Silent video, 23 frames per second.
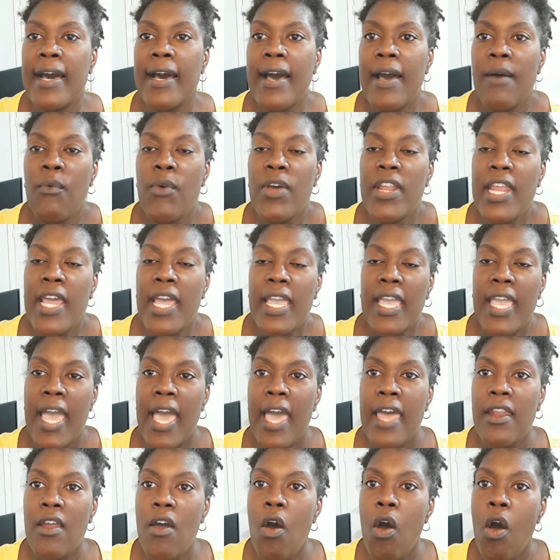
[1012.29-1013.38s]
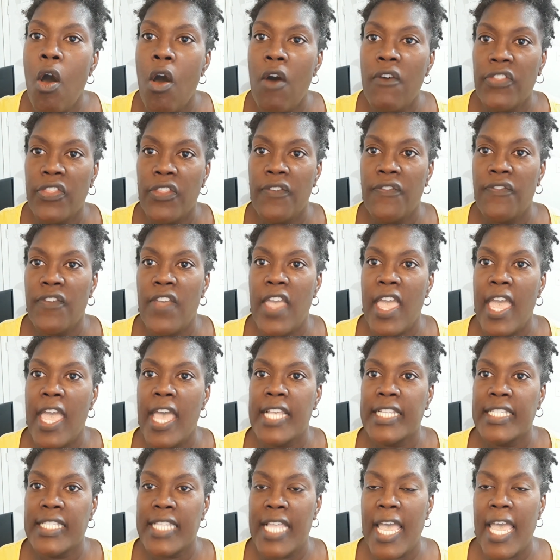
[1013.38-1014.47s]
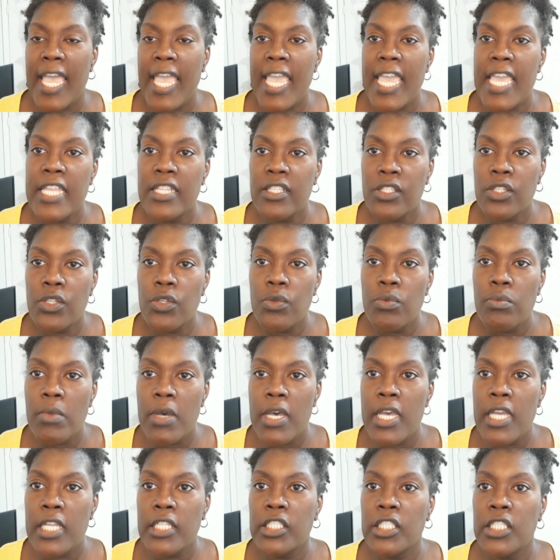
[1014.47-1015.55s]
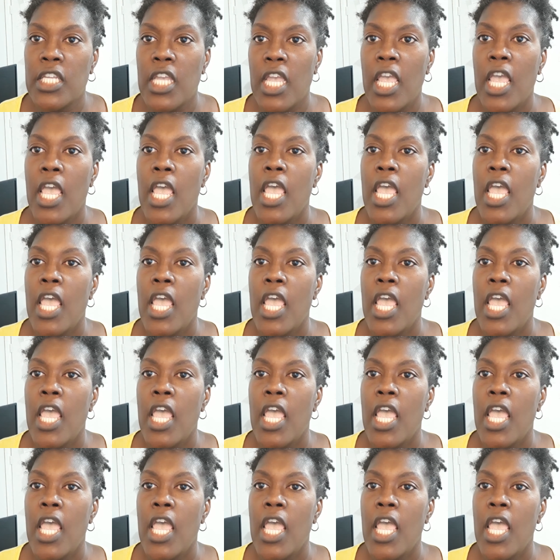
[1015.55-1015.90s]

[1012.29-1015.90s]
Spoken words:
when I got off the fast, I ate too much